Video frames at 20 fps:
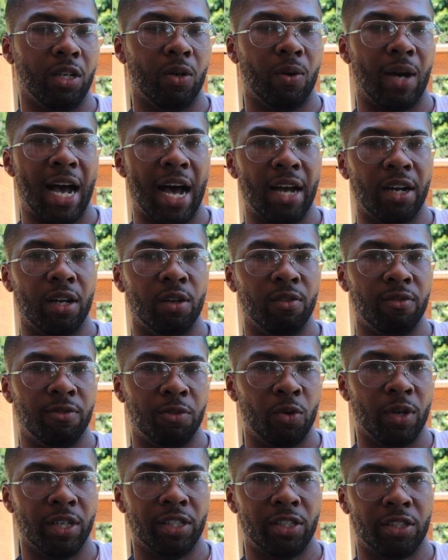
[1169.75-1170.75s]
how to
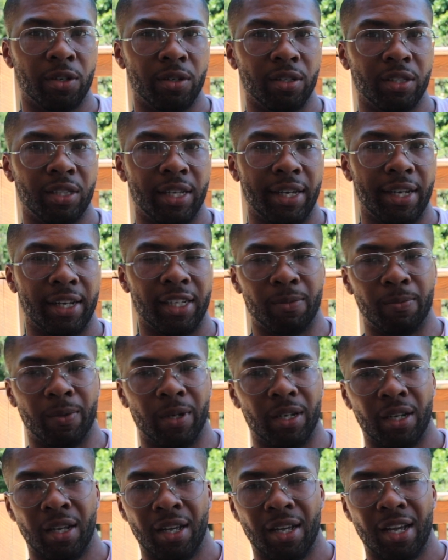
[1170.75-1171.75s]
avoid certain things.
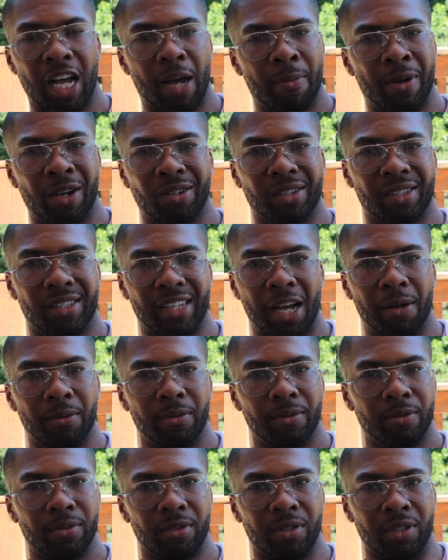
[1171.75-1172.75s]
But I'm not gonna stop
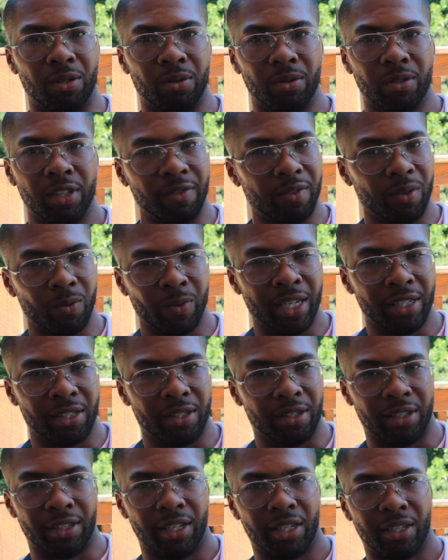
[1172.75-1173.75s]
lifting weights
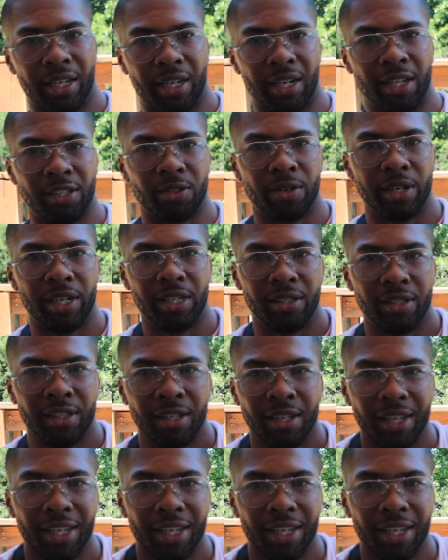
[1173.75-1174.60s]
and nothing like that. That's crazy.